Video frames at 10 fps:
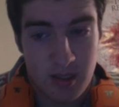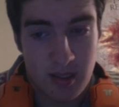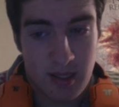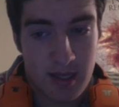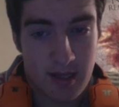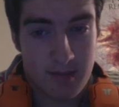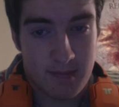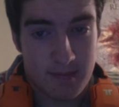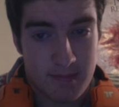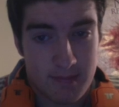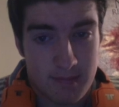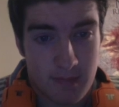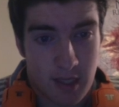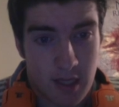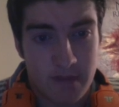um,
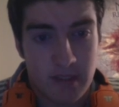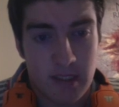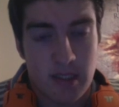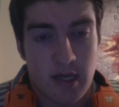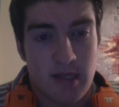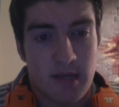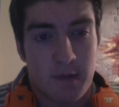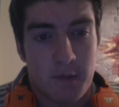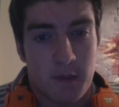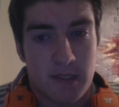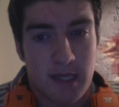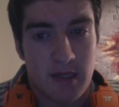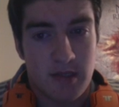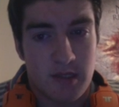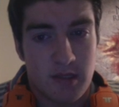obviously, it's going to take me a while to get
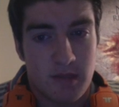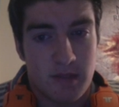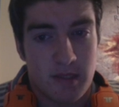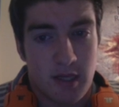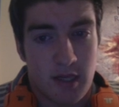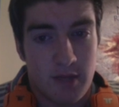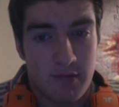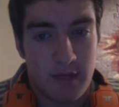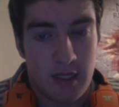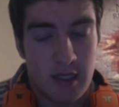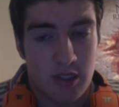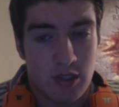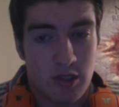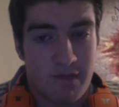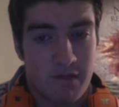used to, but I really
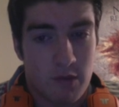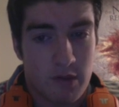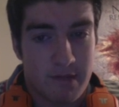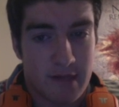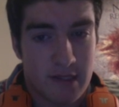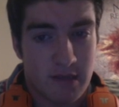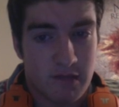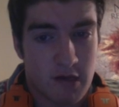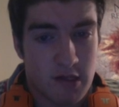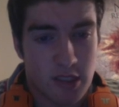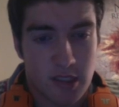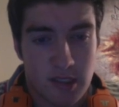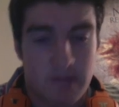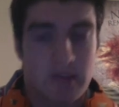enjoyed it from what I played so far. It just seems